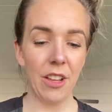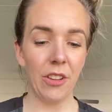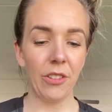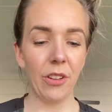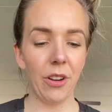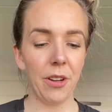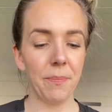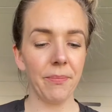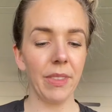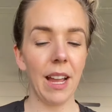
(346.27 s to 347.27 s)
So
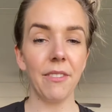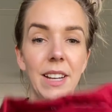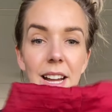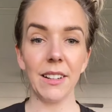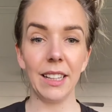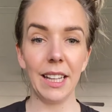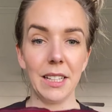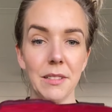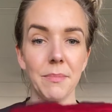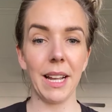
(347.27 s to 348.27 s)
I've now
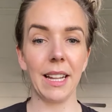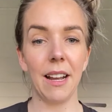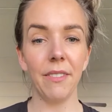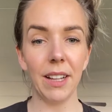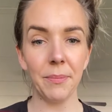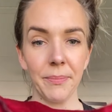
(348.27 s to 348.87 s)
cleaned my cover.